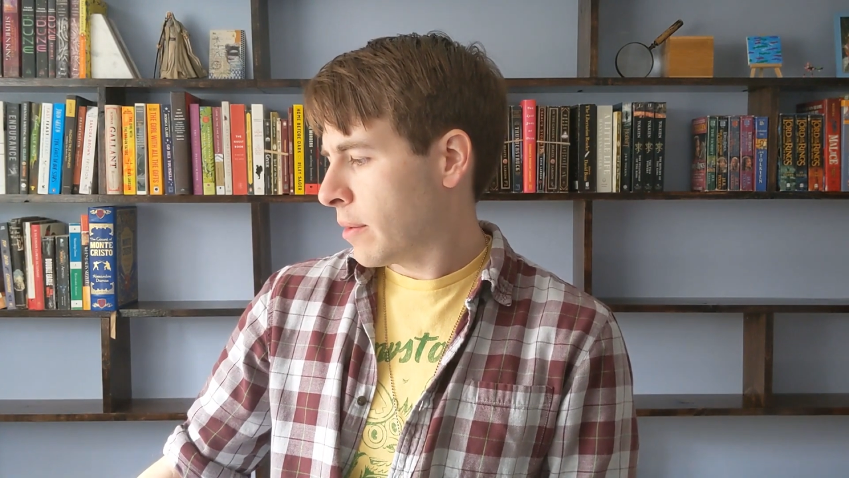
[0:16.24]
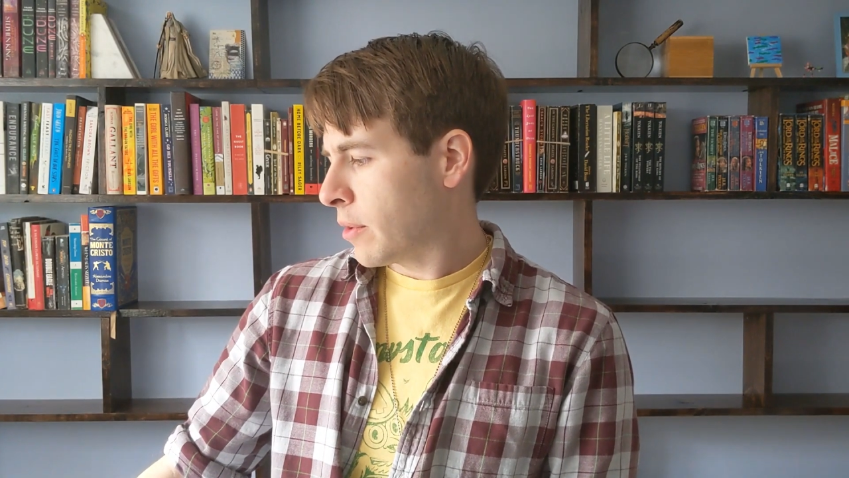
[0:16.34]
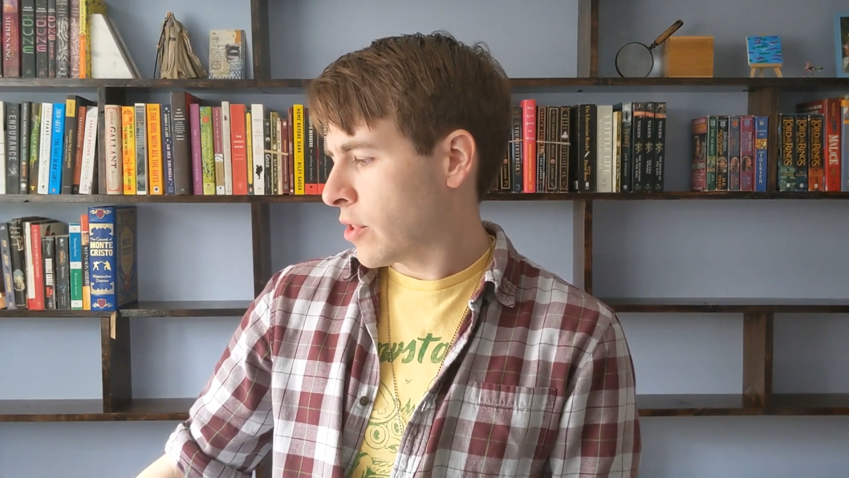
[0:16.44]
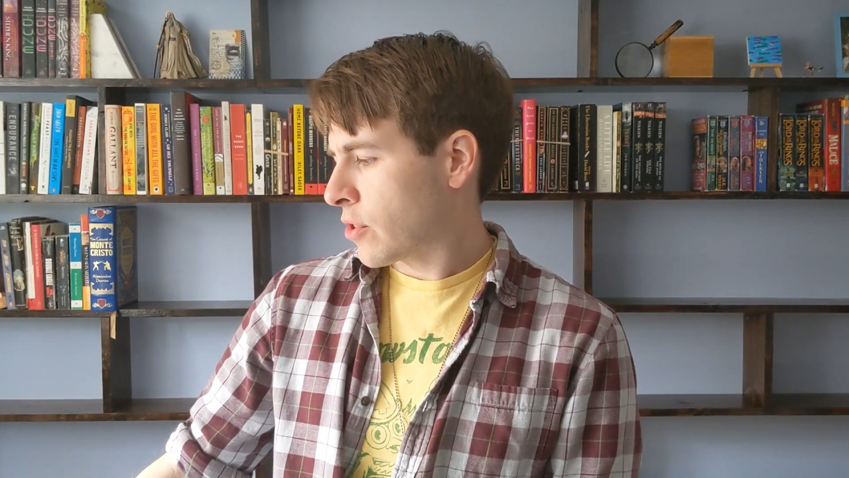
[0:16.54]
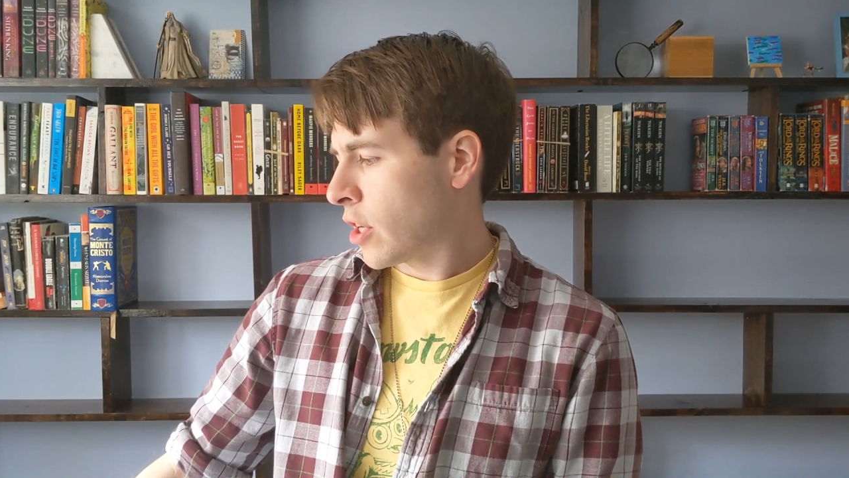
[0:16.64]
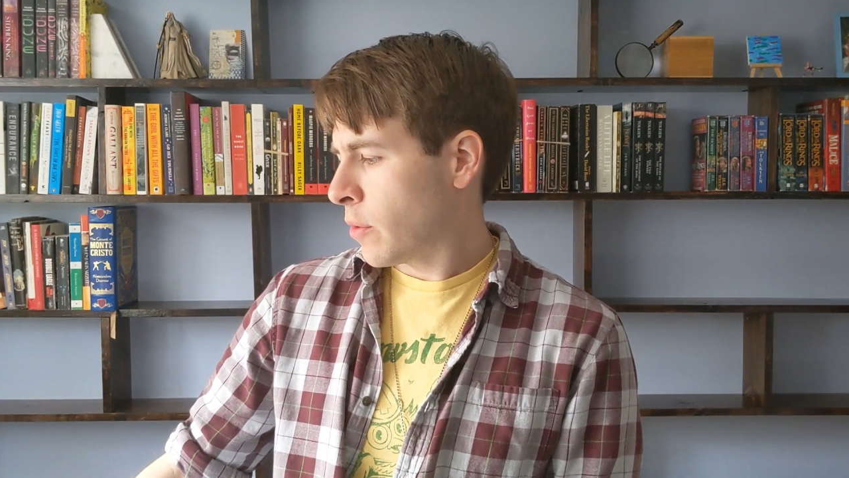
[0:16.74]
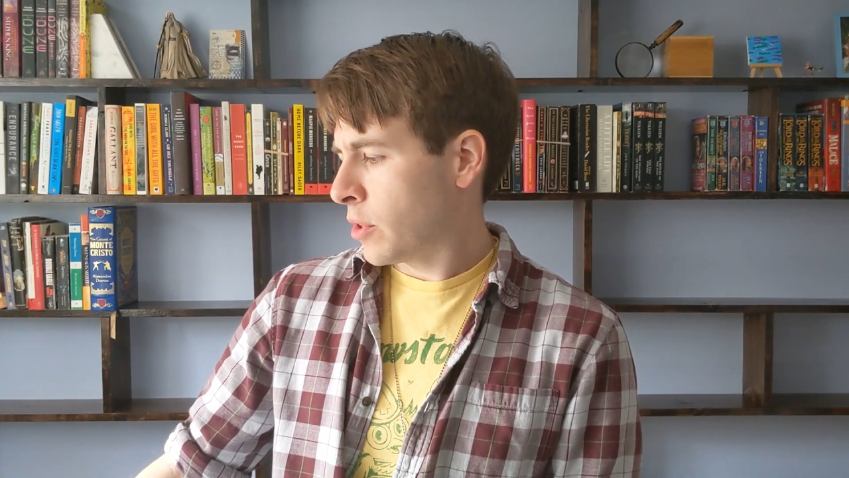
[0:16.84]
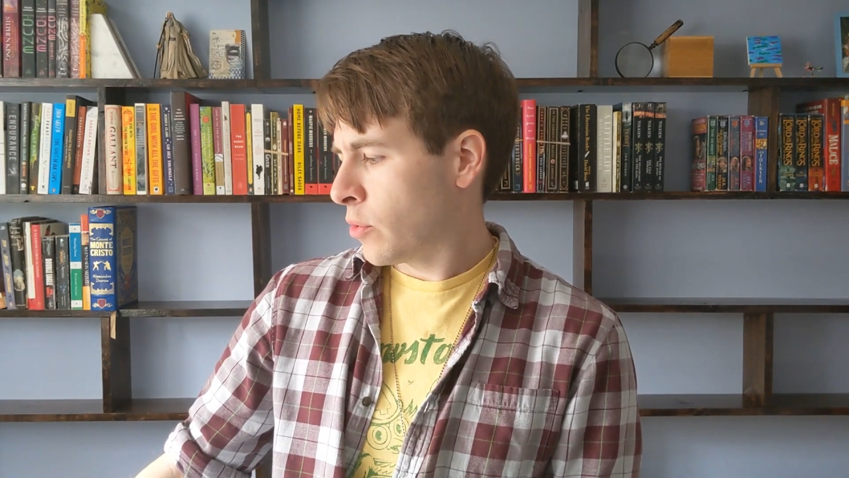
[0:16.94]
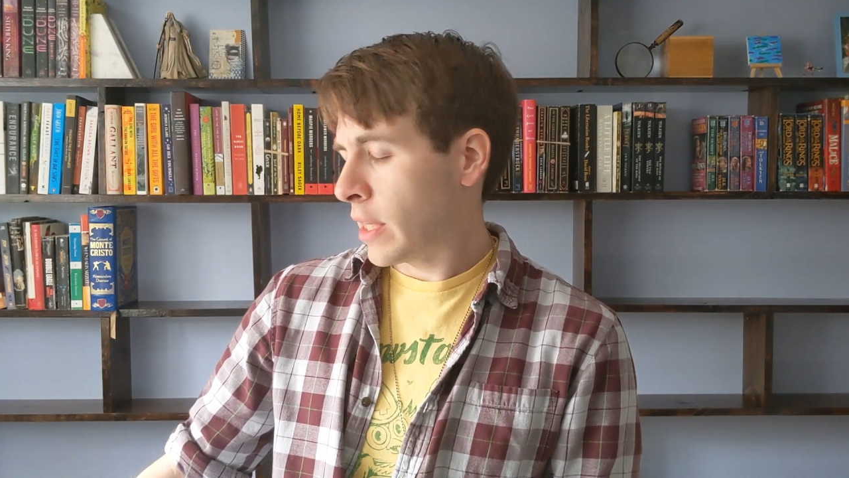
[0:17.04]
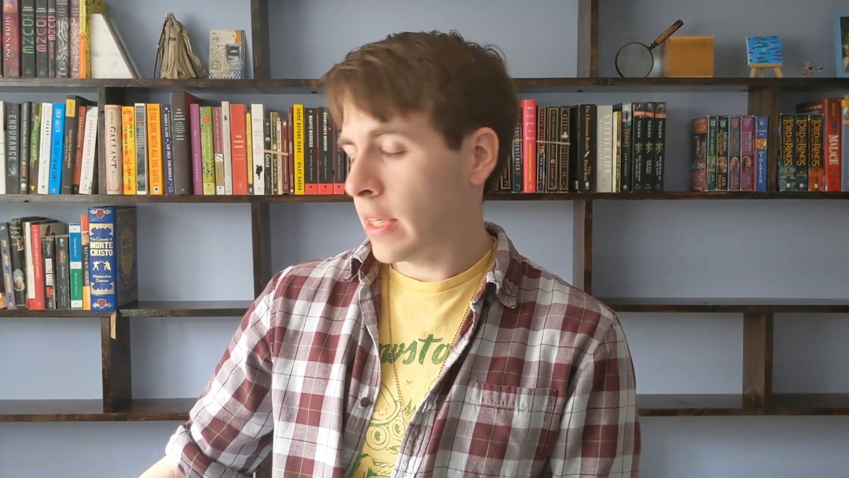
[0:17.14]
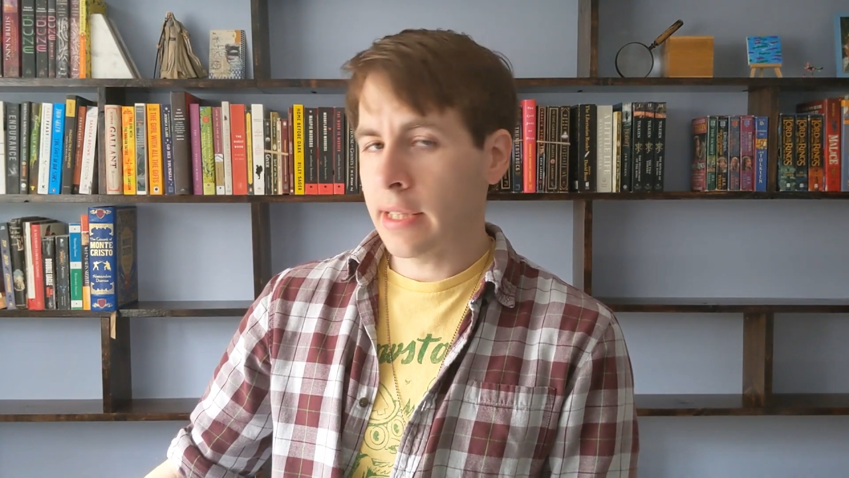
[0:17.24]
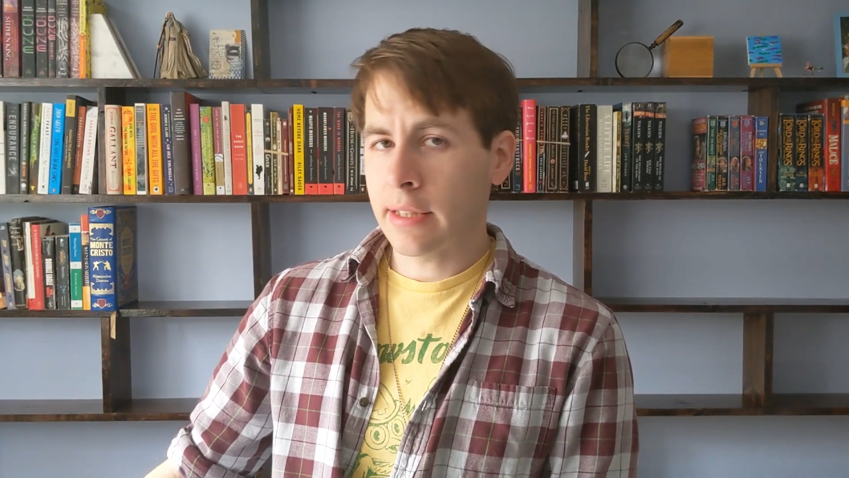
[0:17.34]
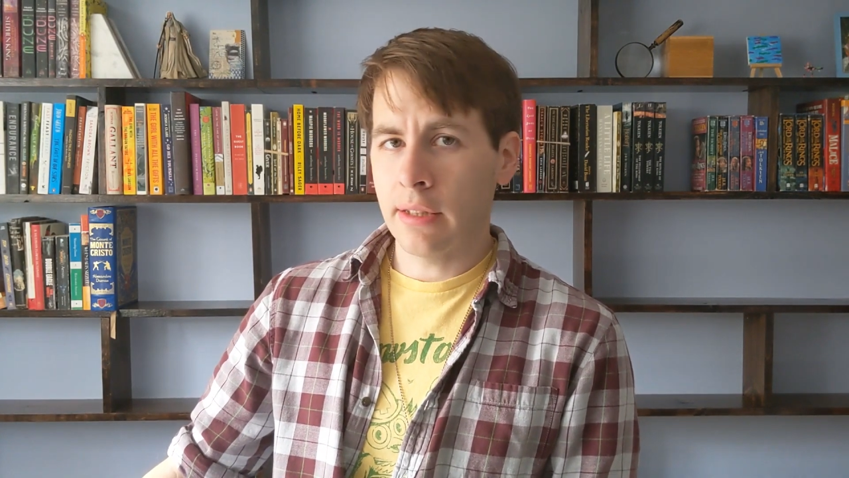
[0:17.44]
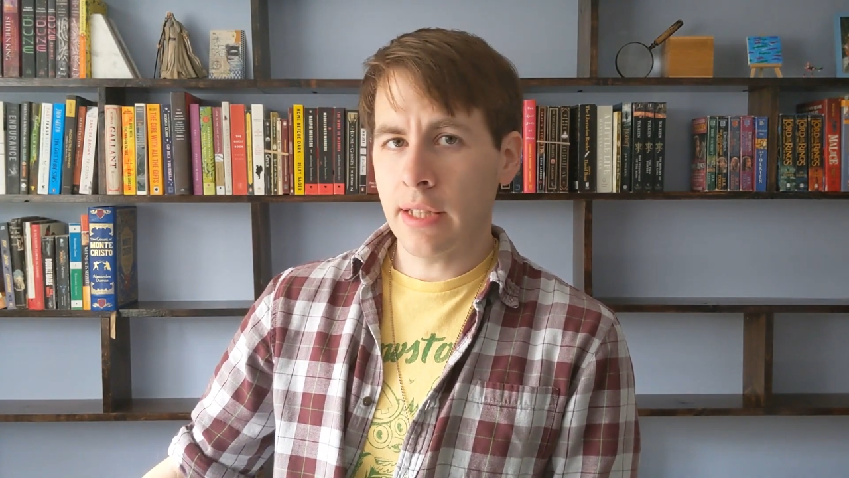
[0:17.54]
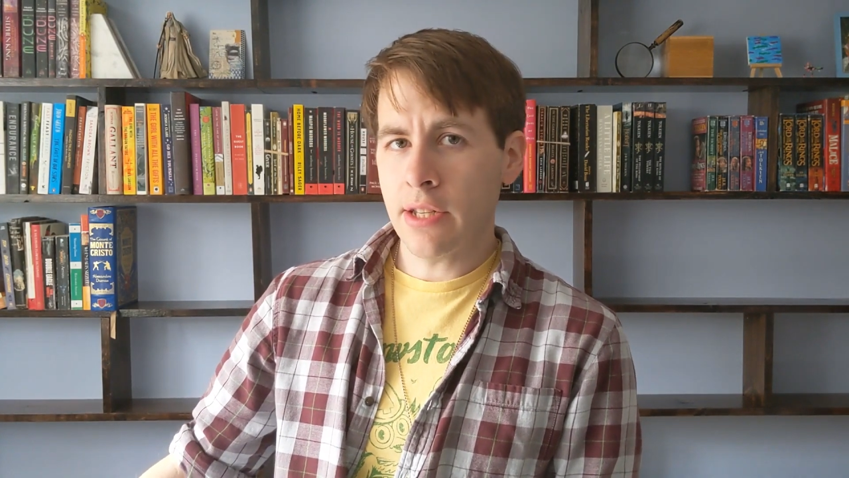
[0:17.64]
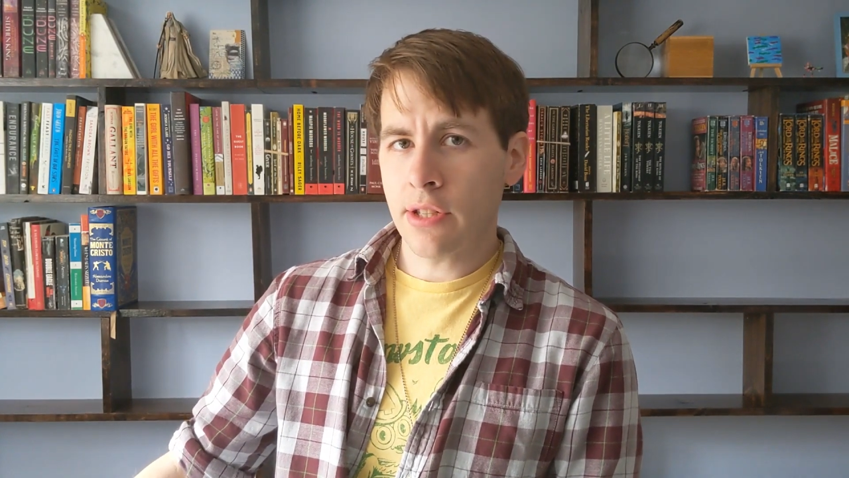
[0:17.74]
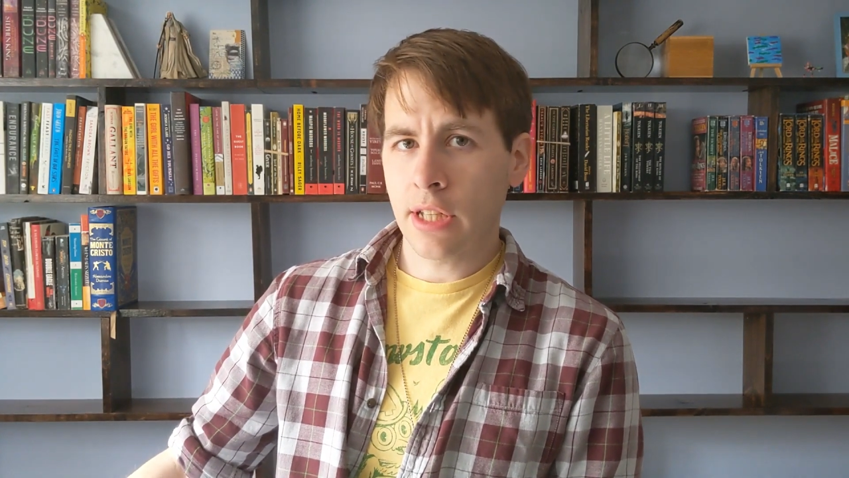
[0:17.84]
I'm going to start with the one I like the least